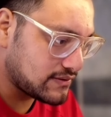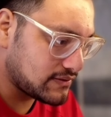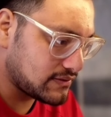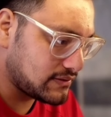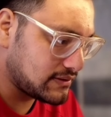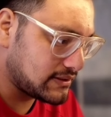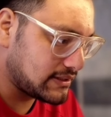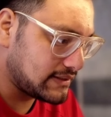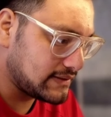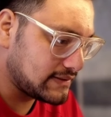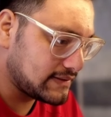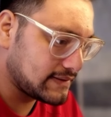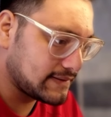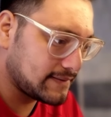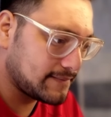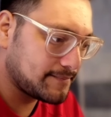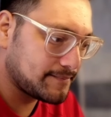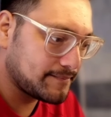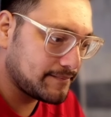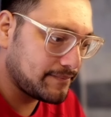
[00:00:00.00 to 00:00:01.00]
this.
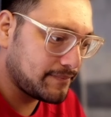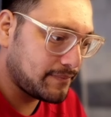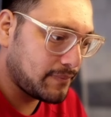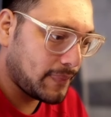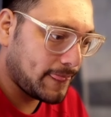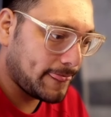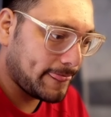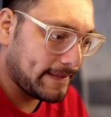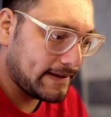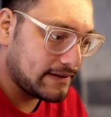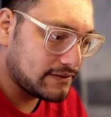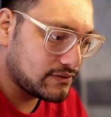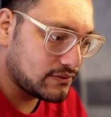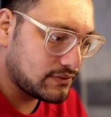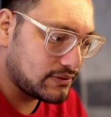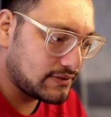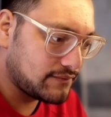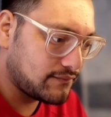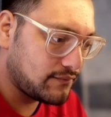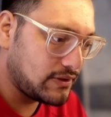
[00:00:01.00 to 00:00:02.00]
So
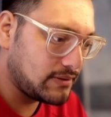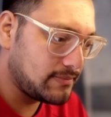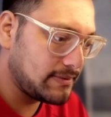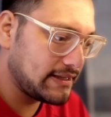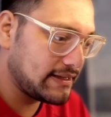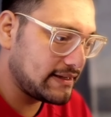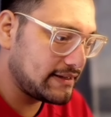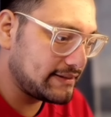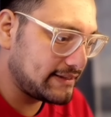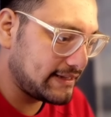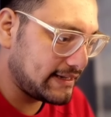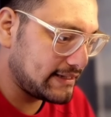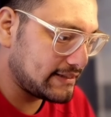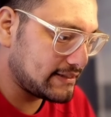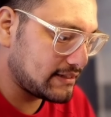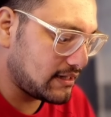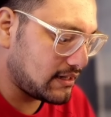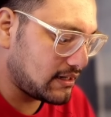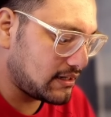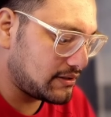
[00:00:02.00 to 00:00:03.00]
it will be
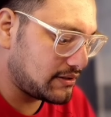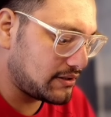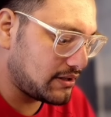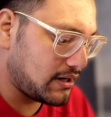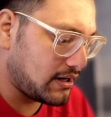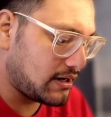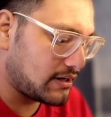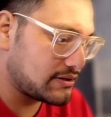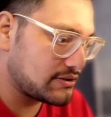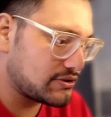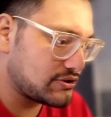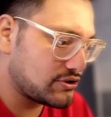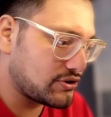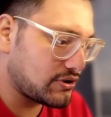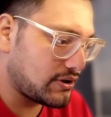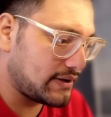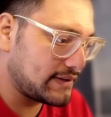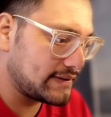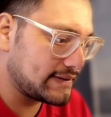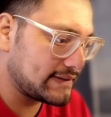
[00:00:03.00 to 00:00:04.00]
data dot
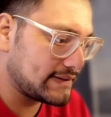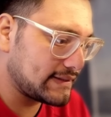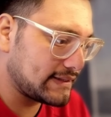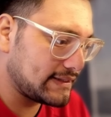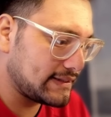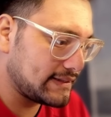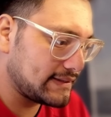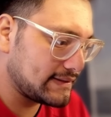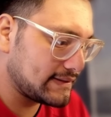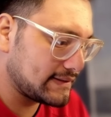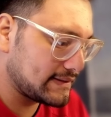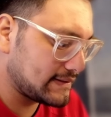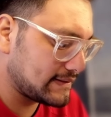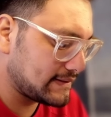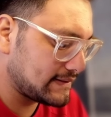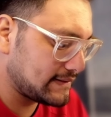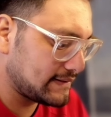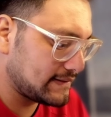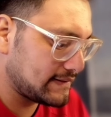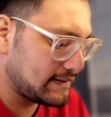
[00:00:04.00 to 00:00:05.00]
choices
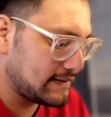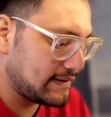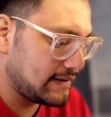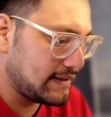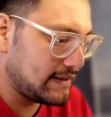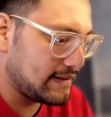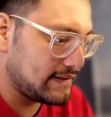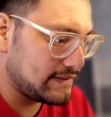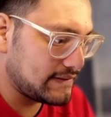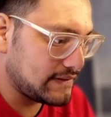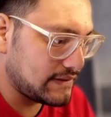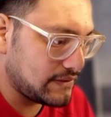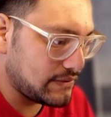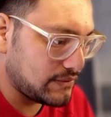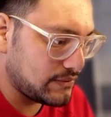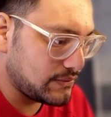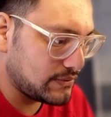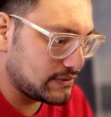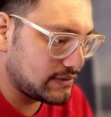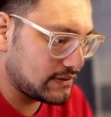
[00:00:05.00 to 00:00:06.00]

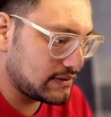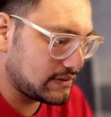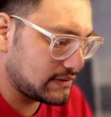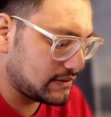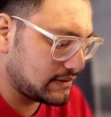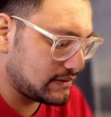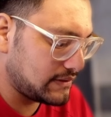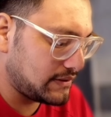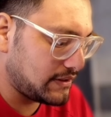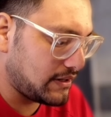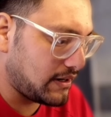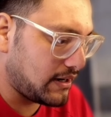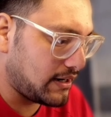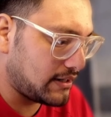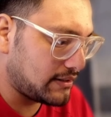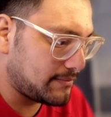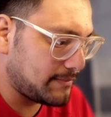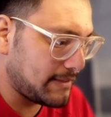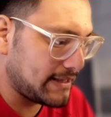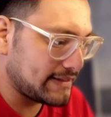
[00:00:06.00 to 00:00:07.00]
zeroth dot
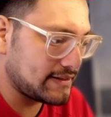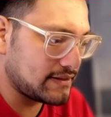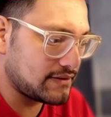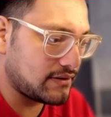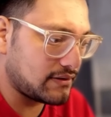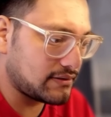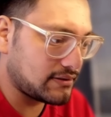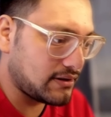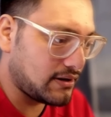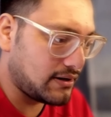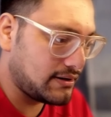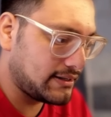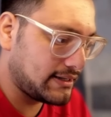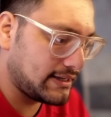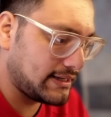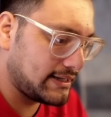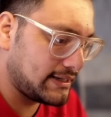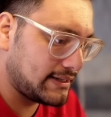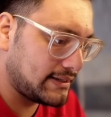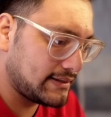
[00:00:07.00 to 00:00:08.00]
message dot content.